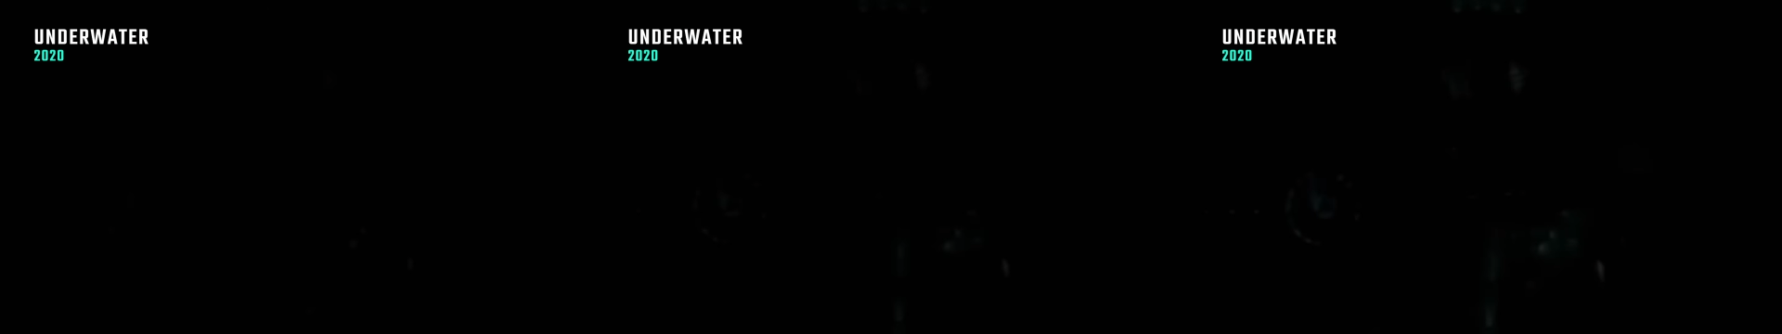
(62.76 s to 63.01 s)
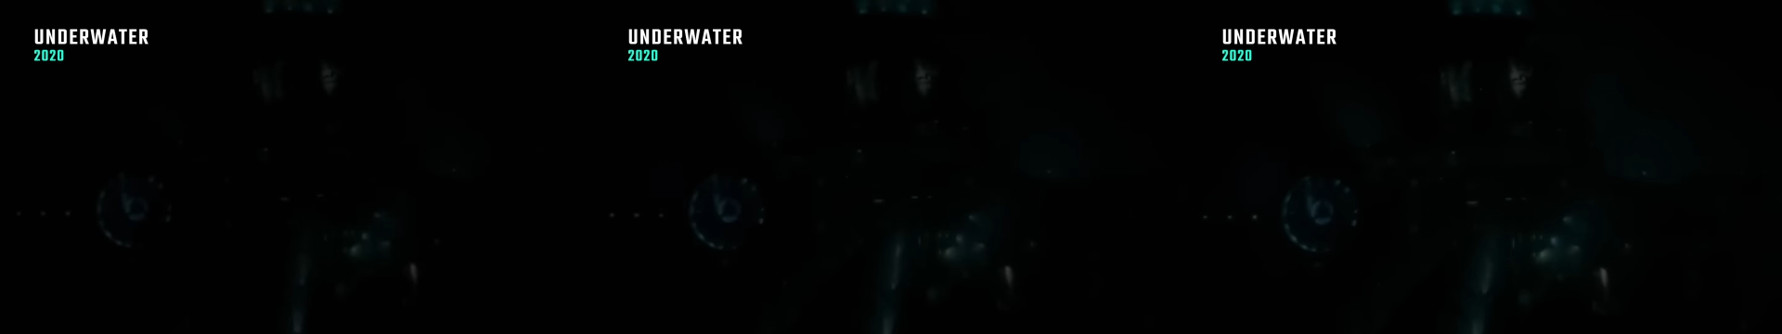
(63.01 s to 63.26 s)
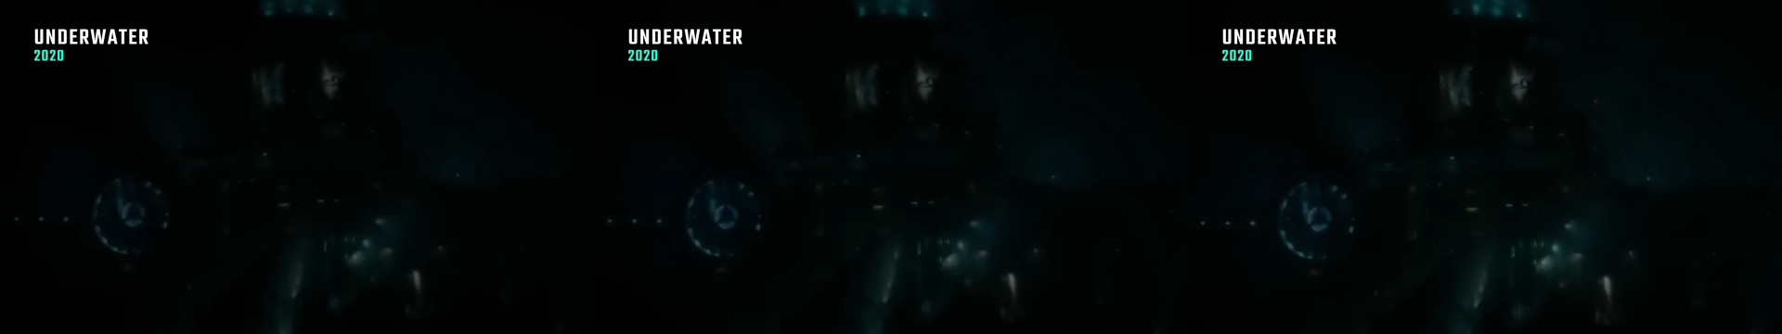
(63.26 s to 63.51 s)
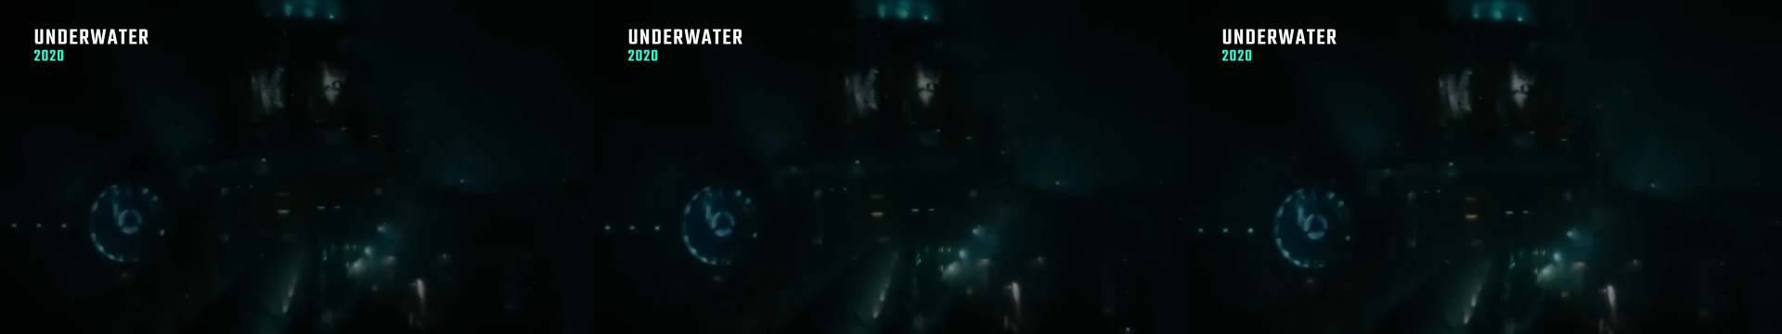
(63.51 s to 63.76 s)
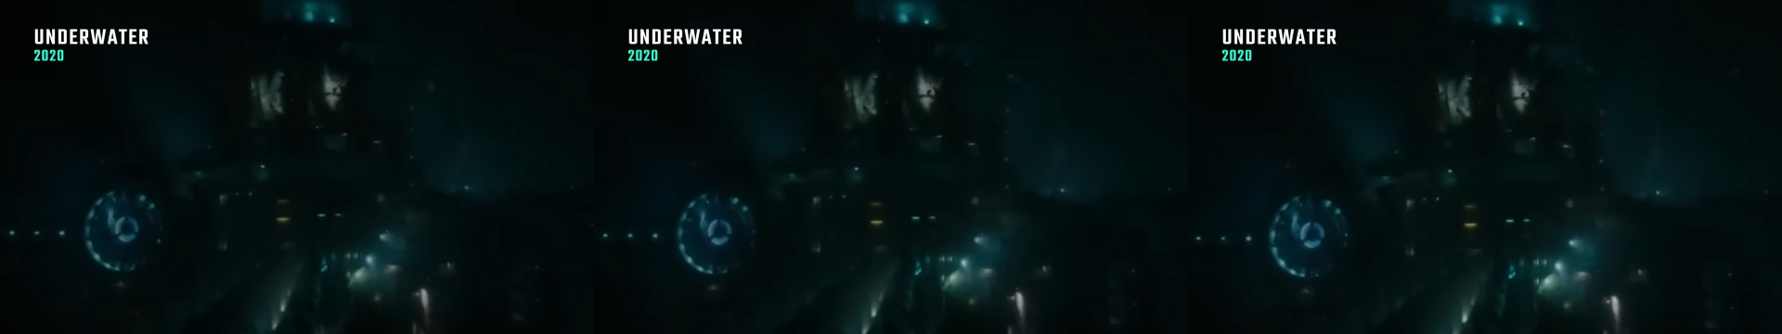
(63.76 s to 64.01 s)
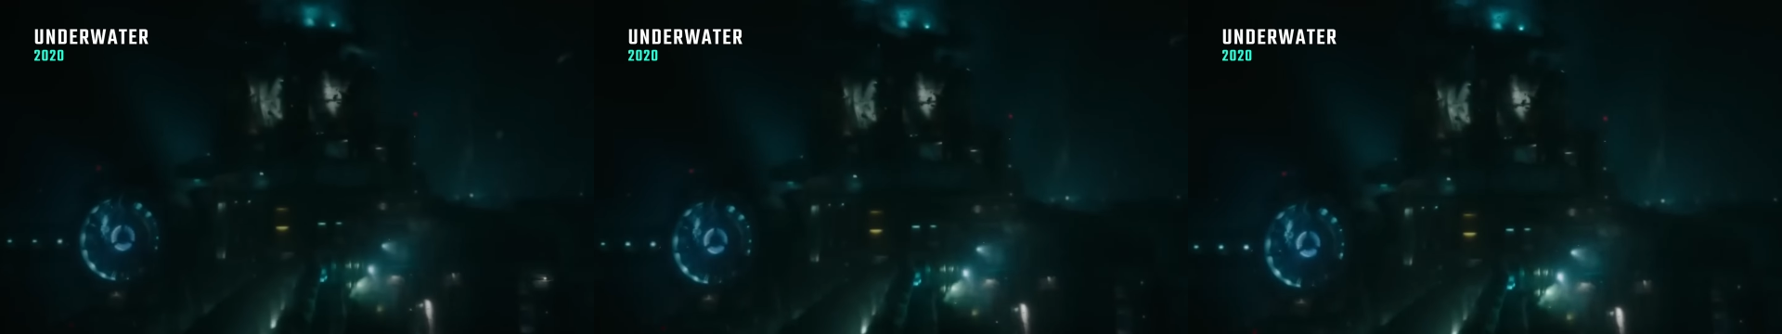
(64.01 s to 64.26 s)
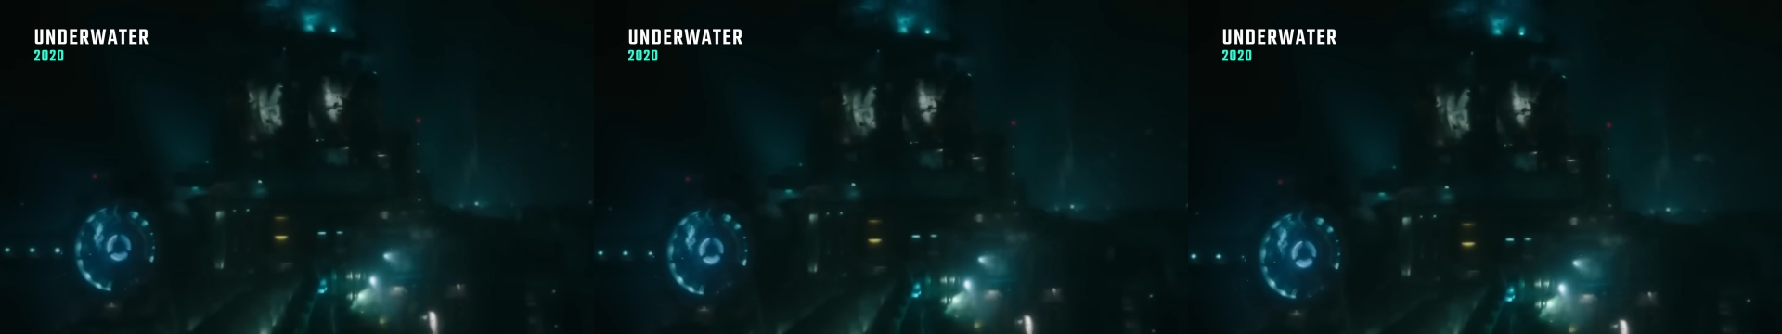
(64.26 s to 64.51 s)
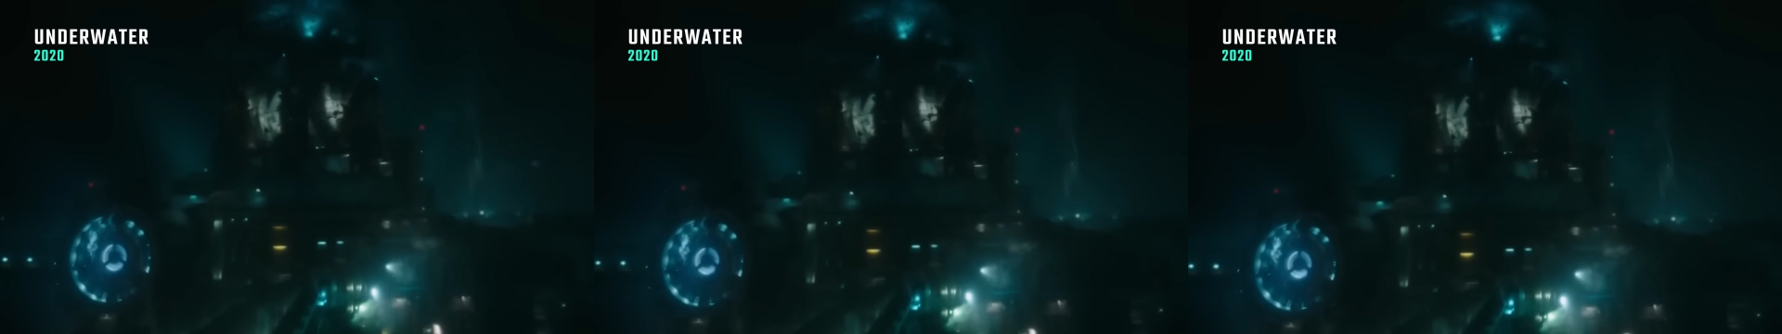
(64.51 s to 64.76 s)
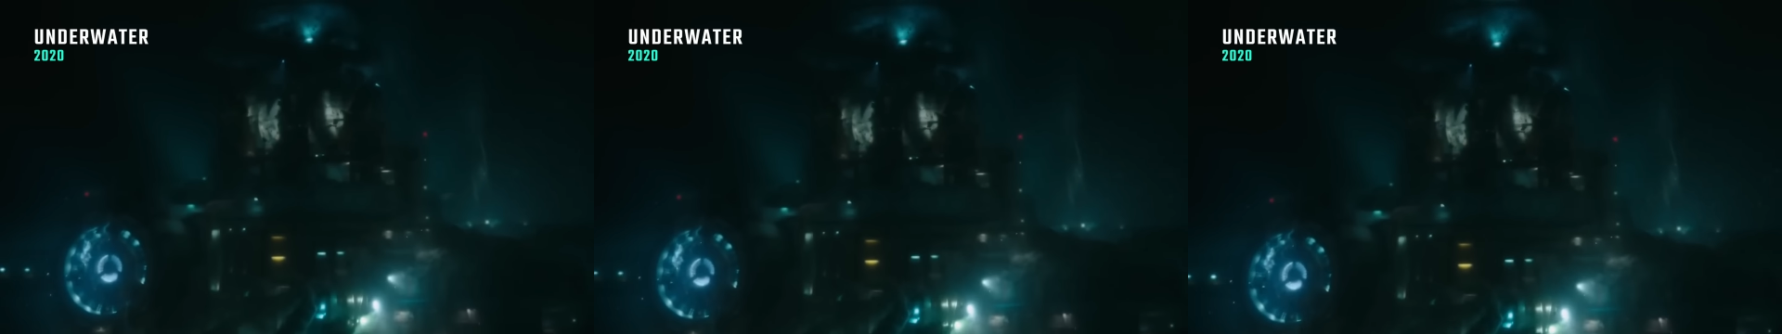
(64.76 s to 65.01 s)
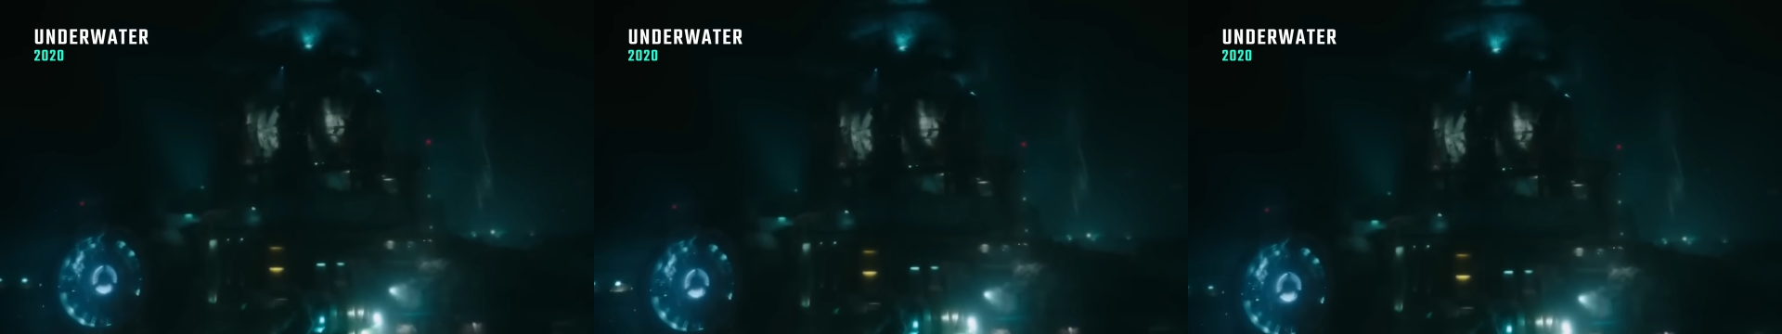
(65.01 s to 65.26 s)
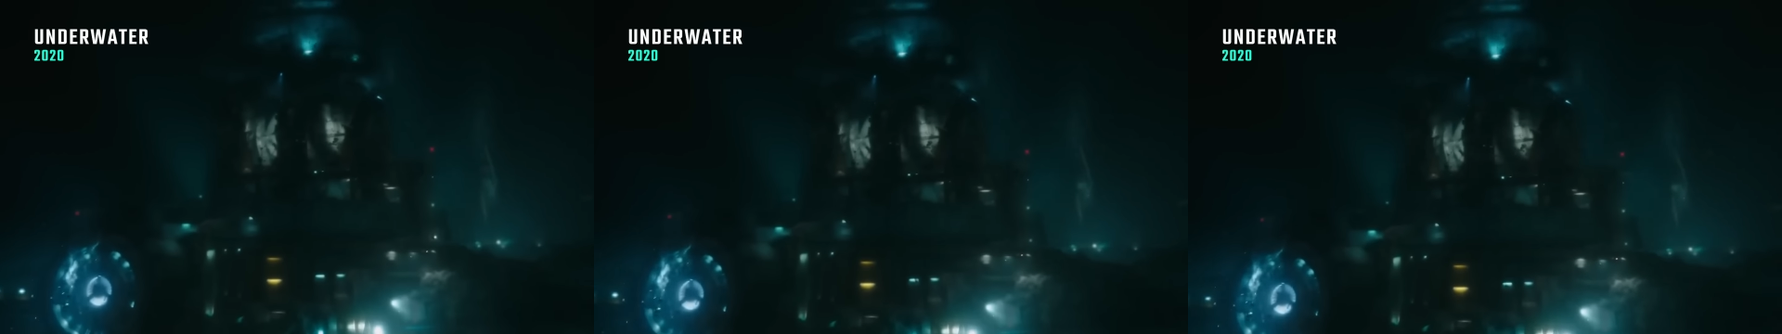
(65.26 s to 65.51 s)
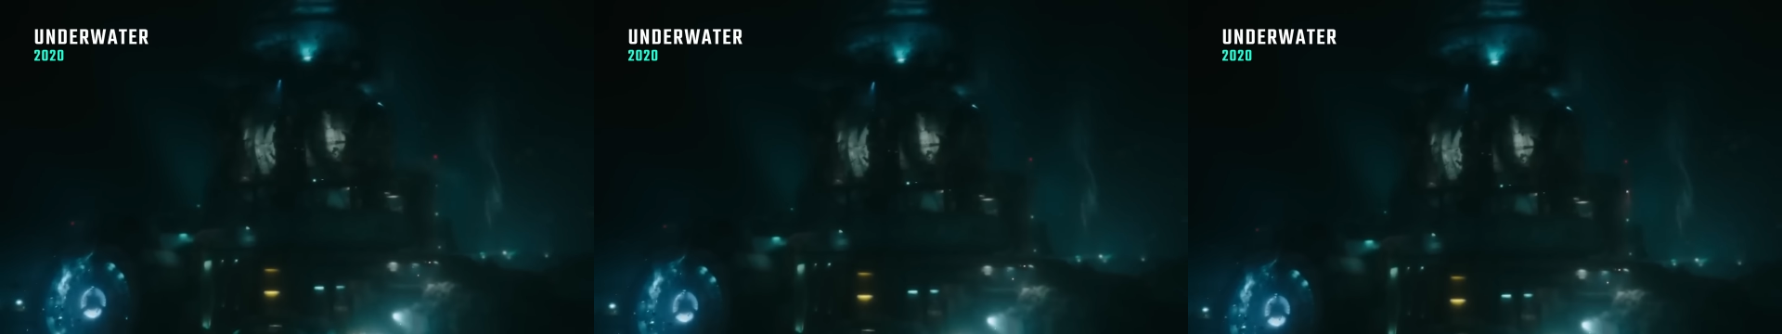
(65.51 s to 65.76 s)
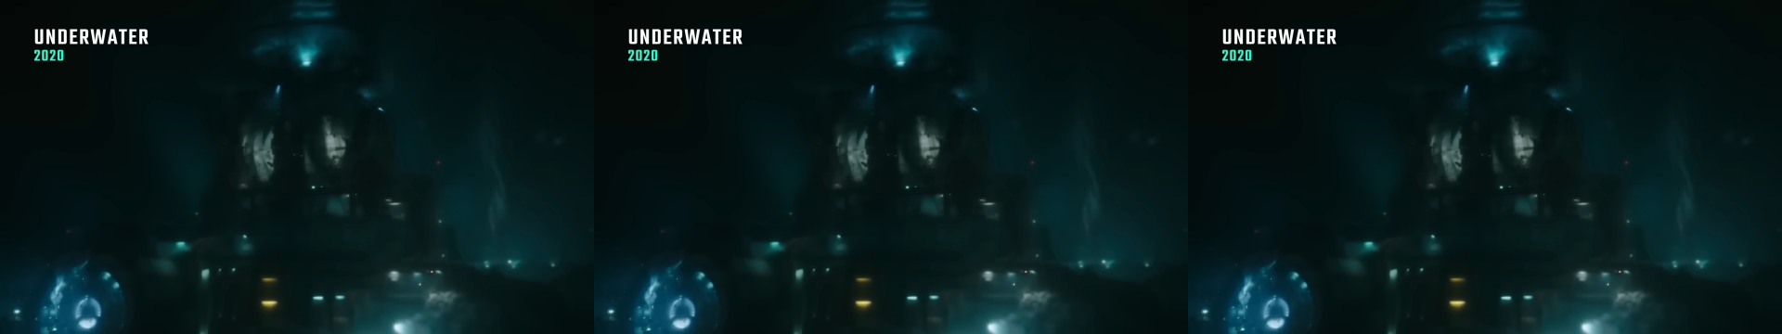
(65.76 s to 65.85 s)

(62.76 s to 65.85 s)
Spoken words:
[unreadable: no face in view]